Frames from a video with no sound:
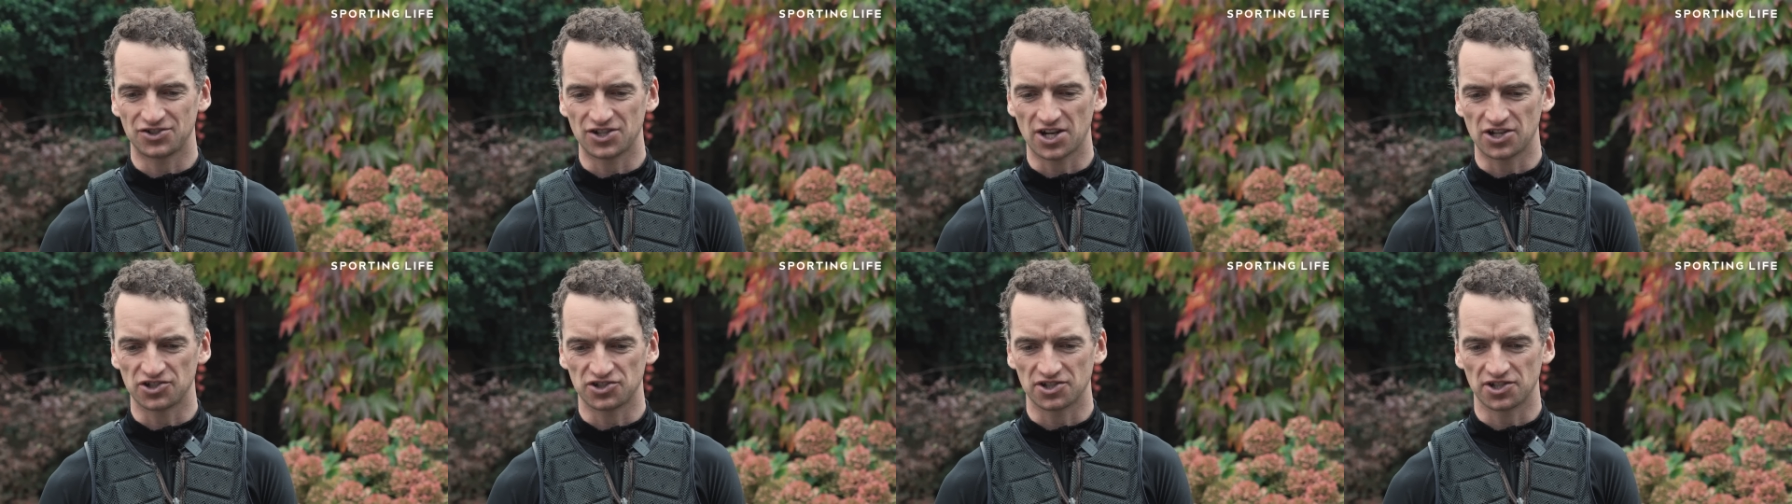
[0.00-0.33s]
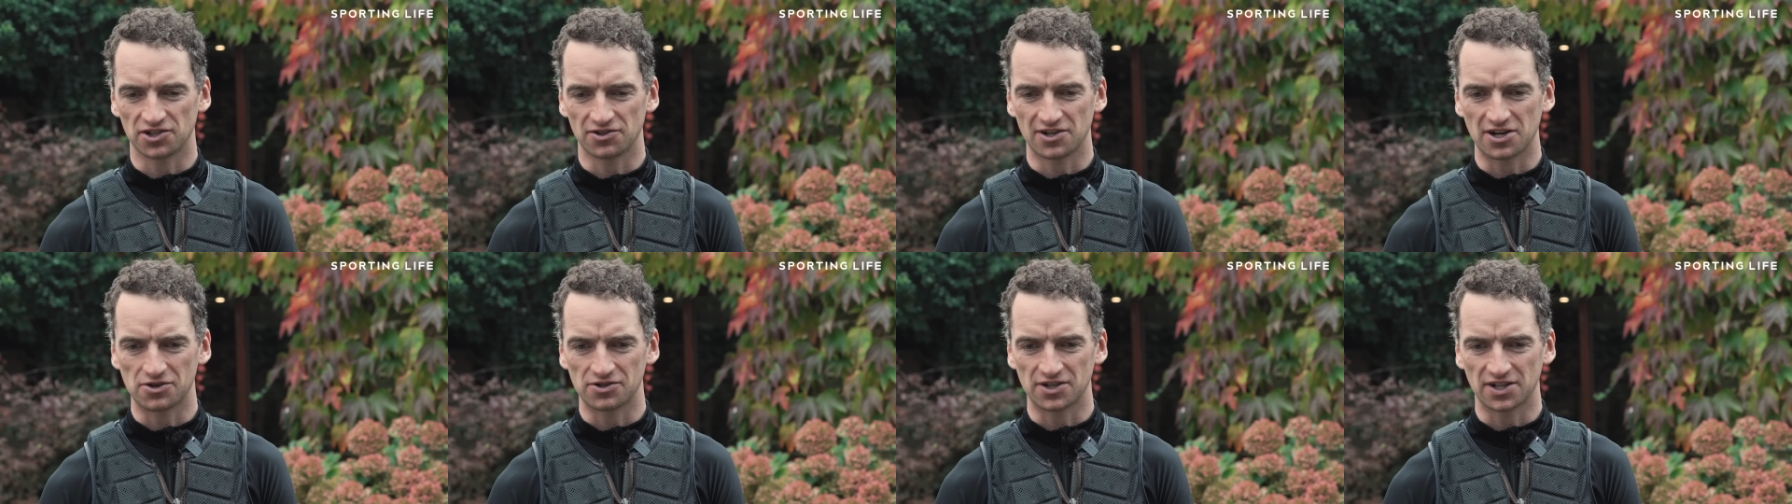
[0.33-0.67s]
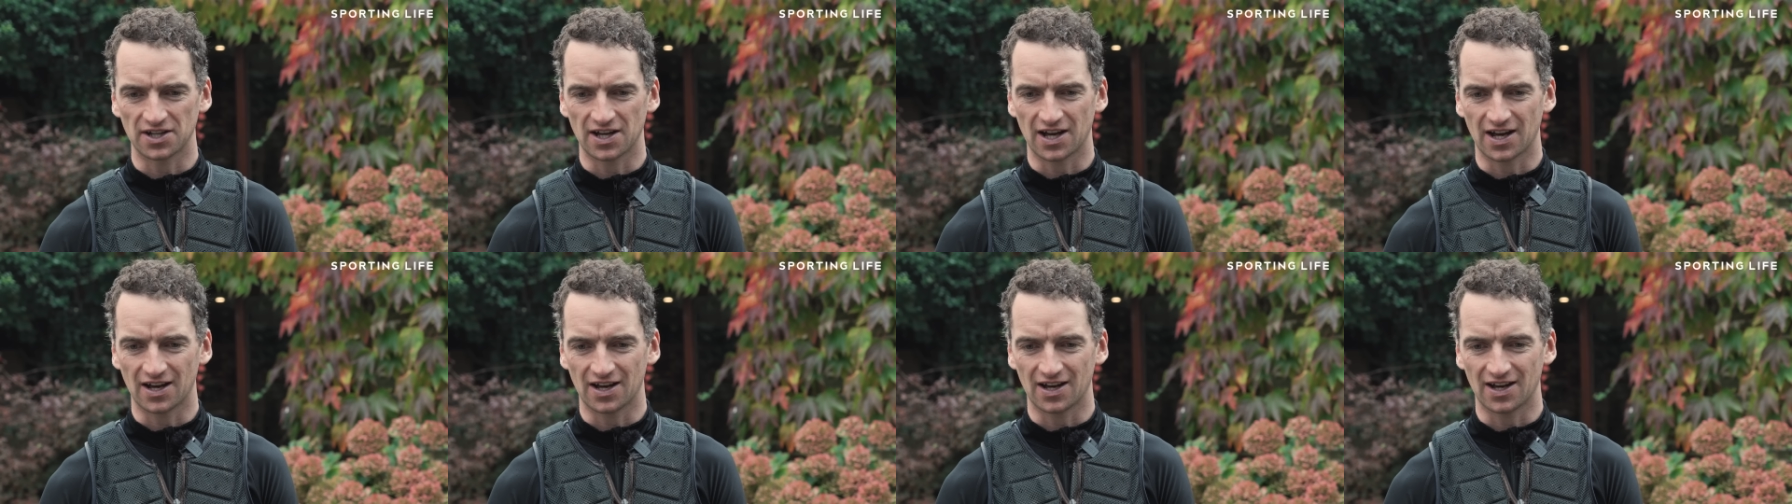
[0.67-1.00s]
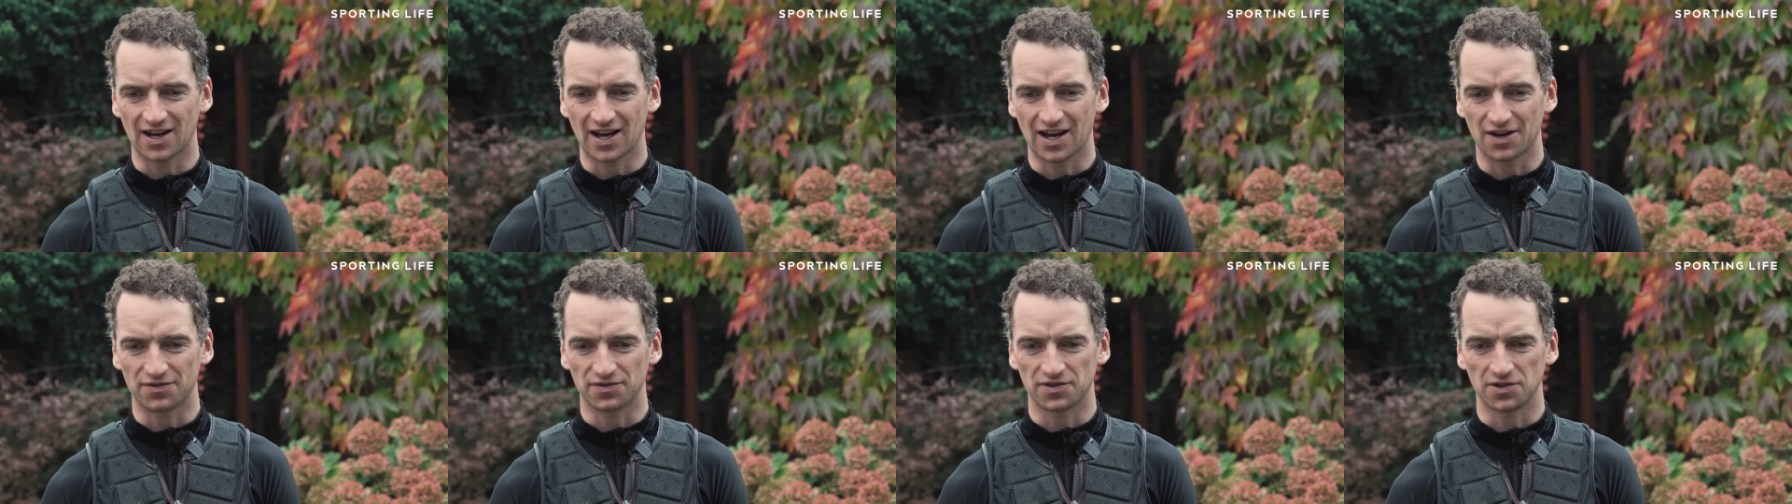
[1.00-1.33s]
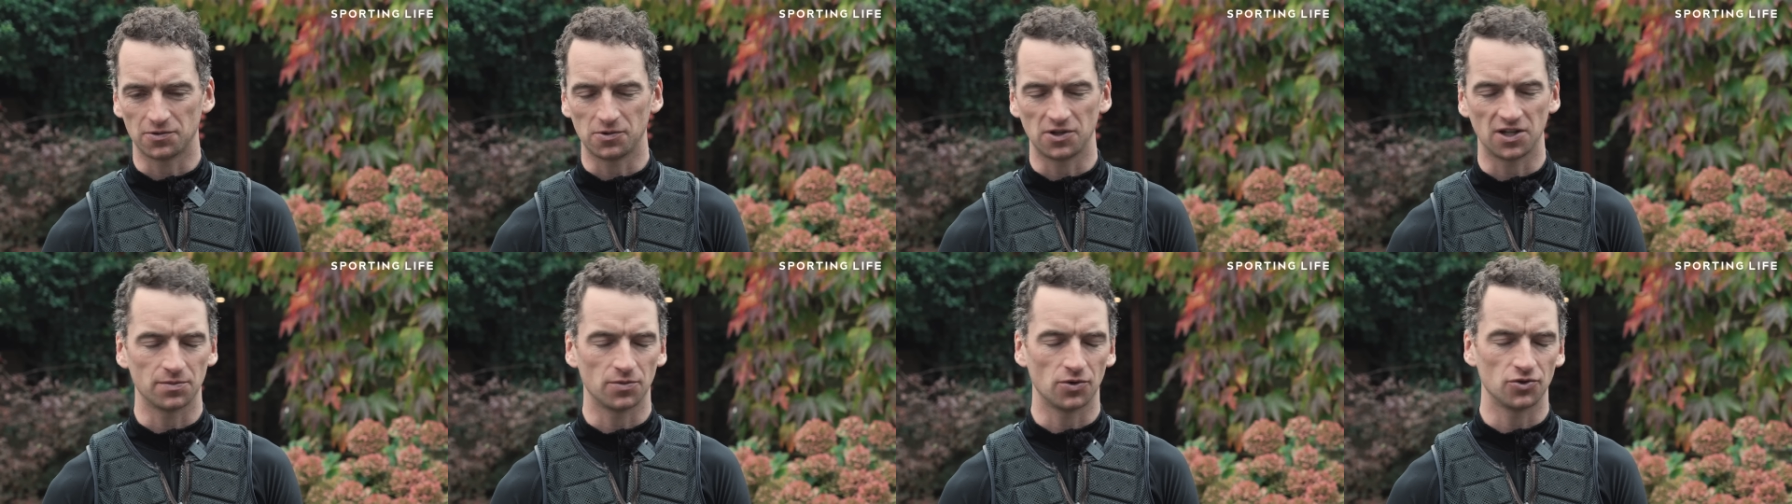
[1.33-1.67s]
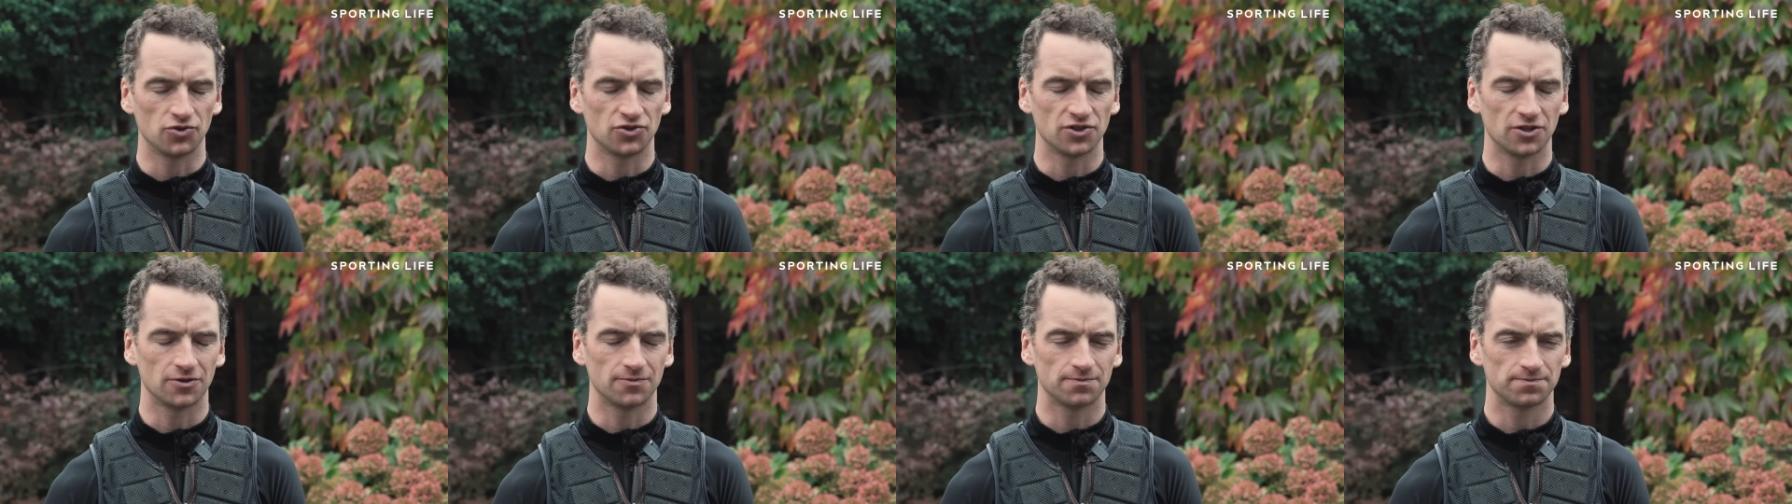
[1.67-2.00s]
changing it around after the week in
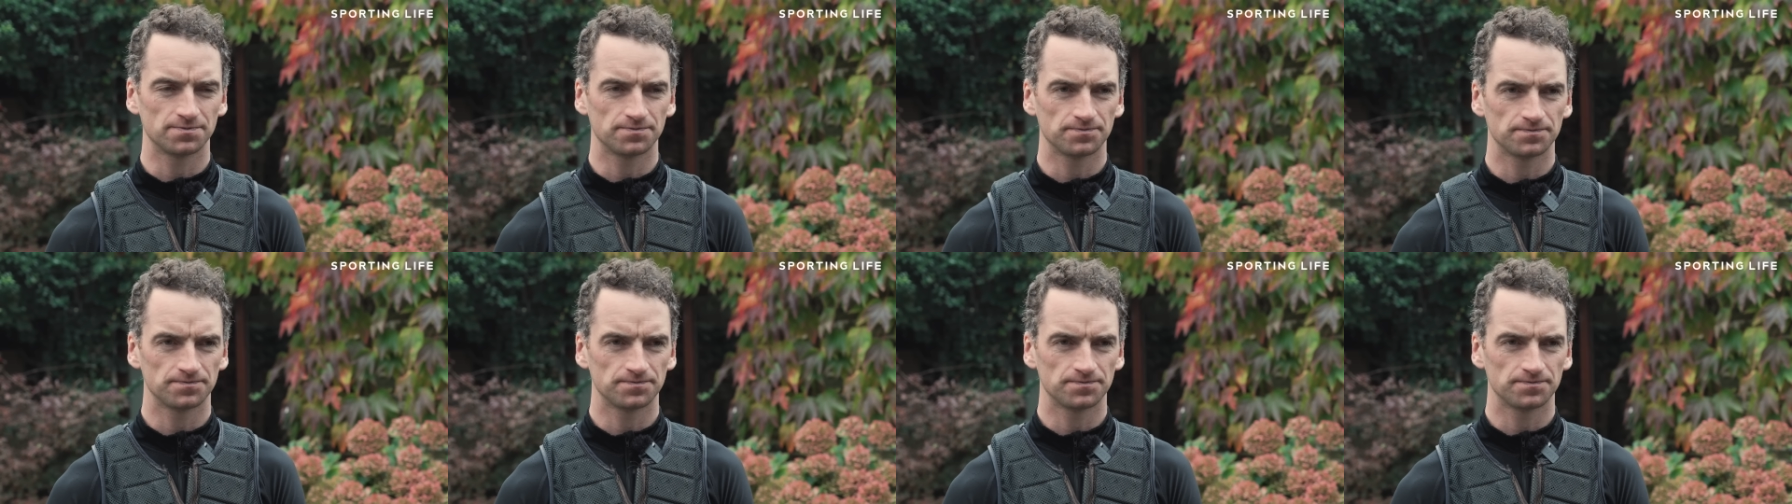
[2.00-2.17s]
Punchestown.